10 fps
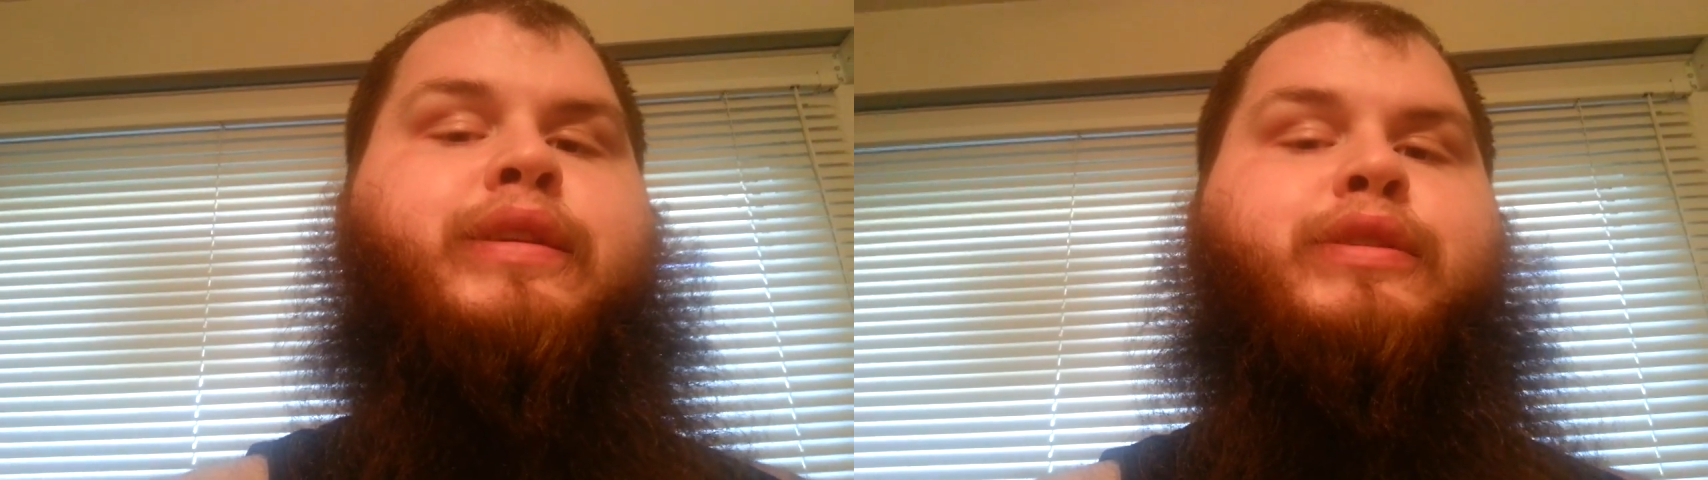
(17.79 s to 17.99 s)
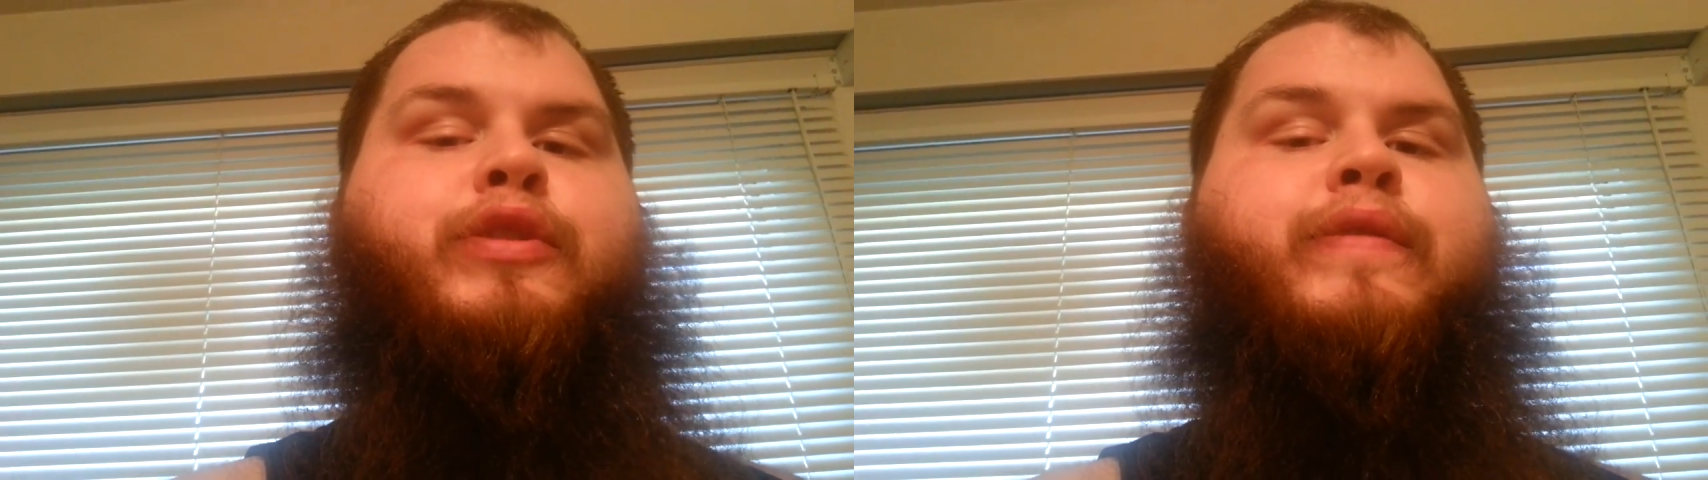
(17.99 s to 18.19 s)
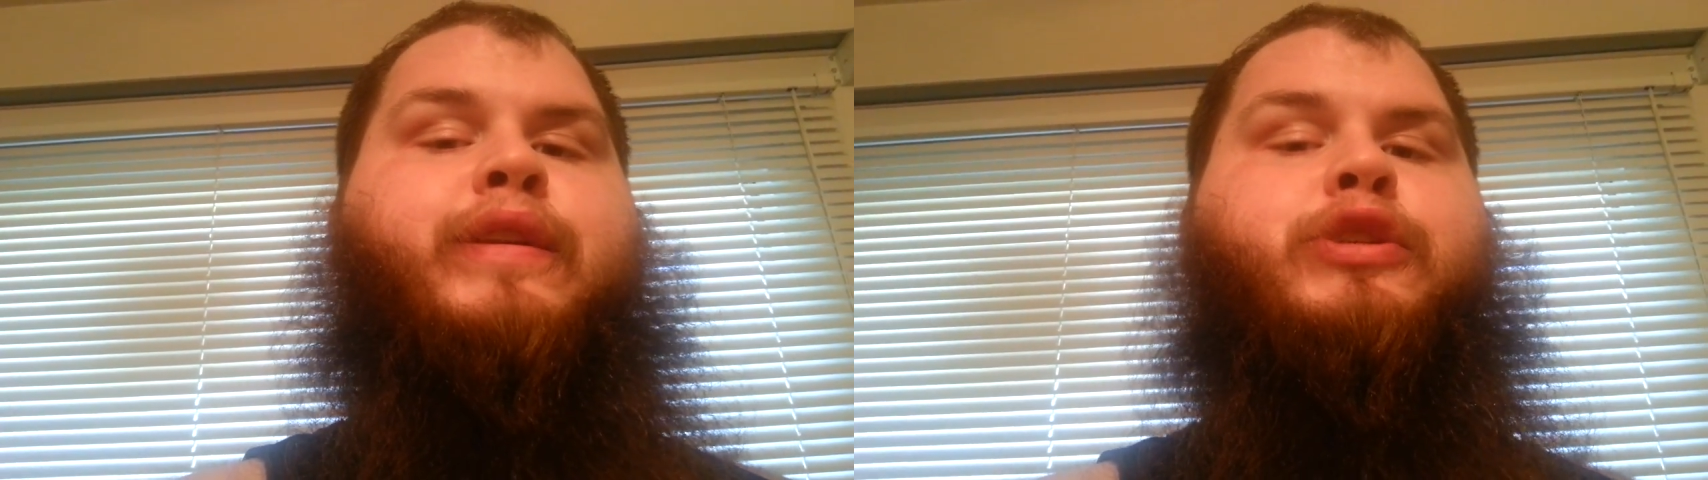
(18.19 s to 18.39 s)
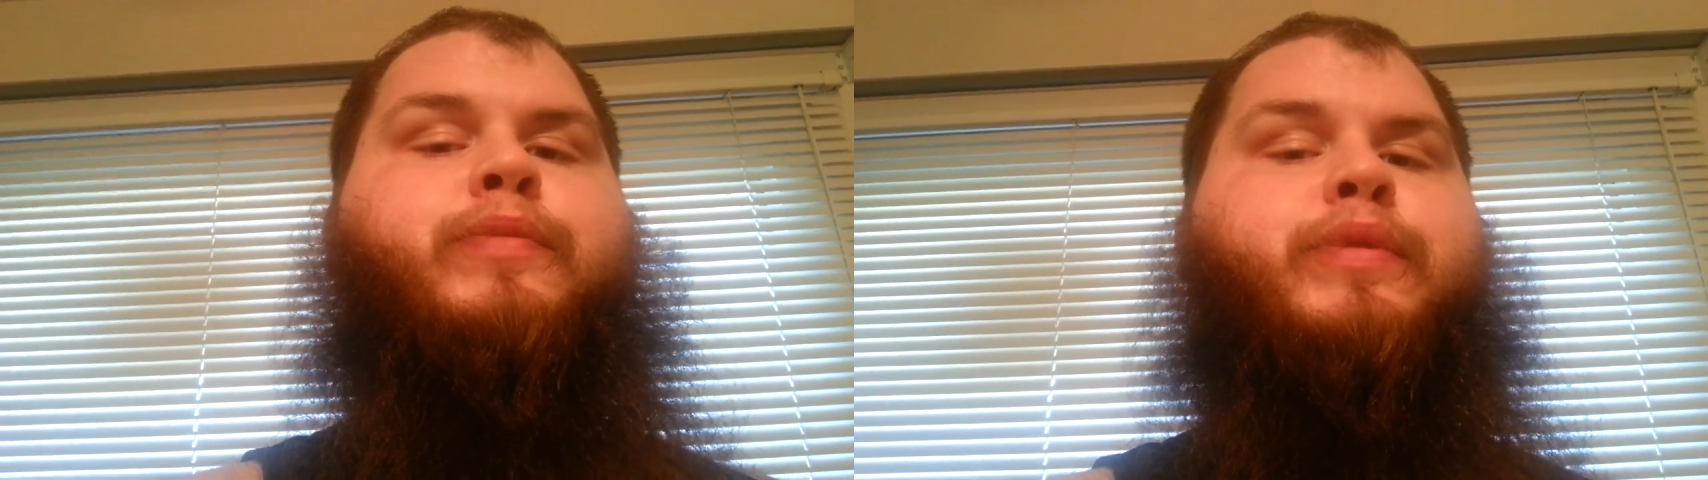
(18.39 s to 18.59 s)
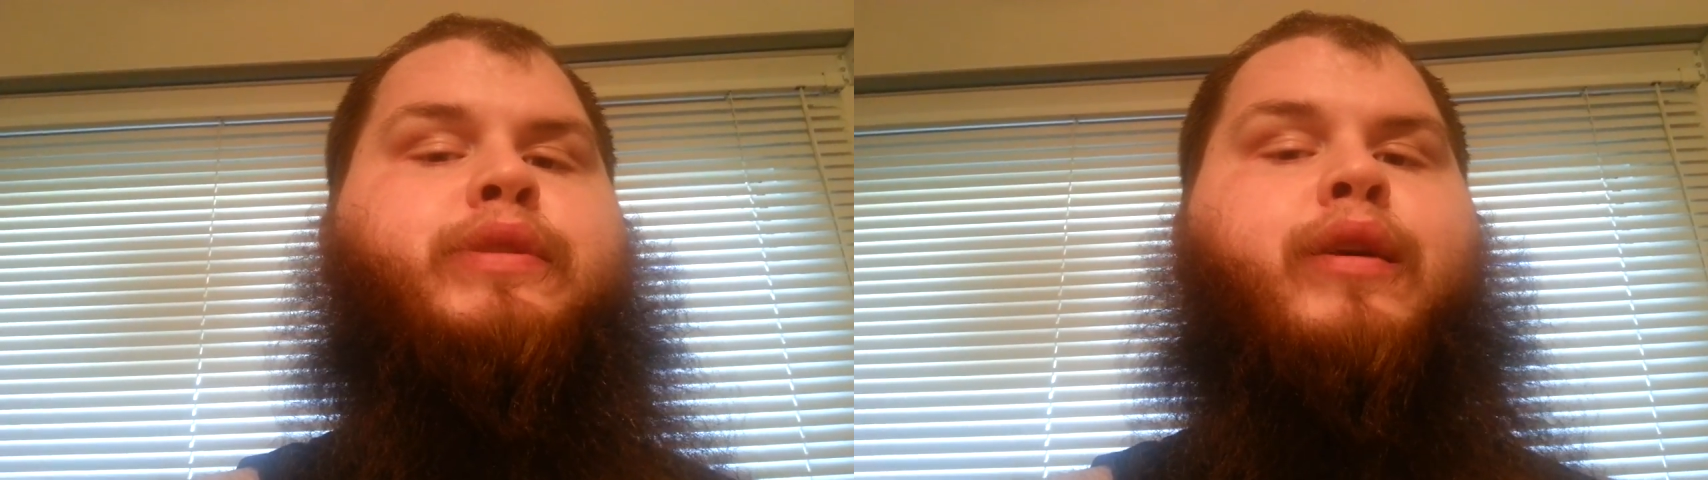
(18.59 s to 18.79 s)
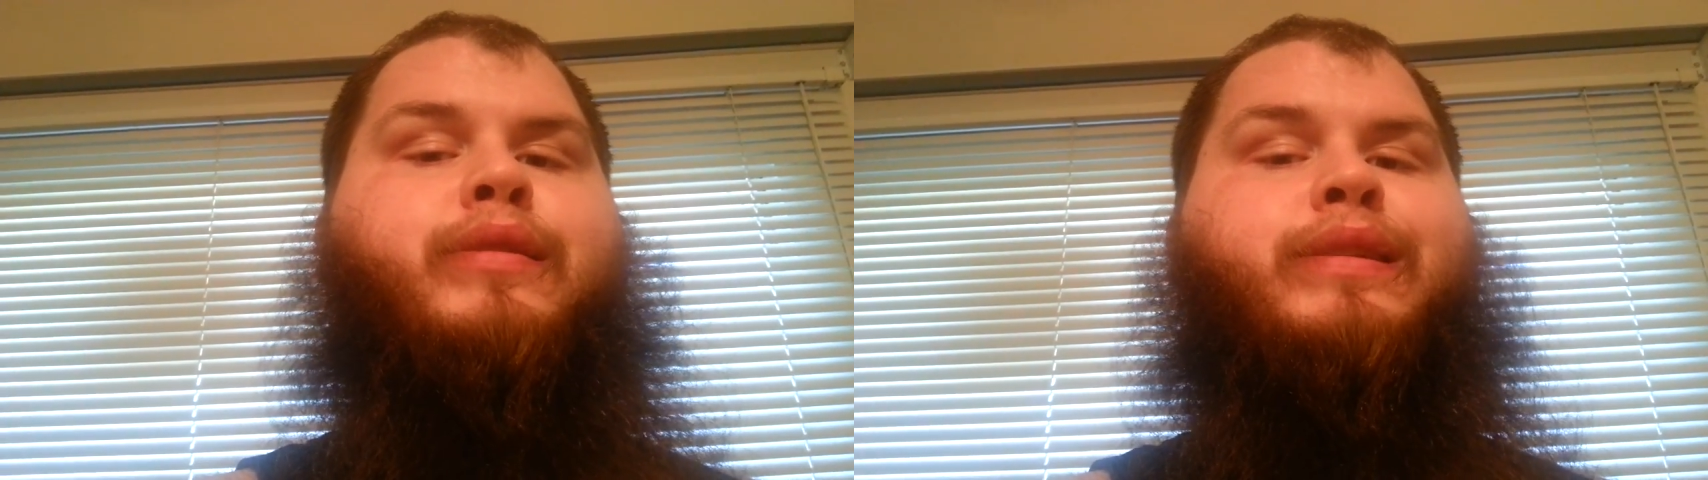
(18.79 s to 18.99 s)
deserving superstars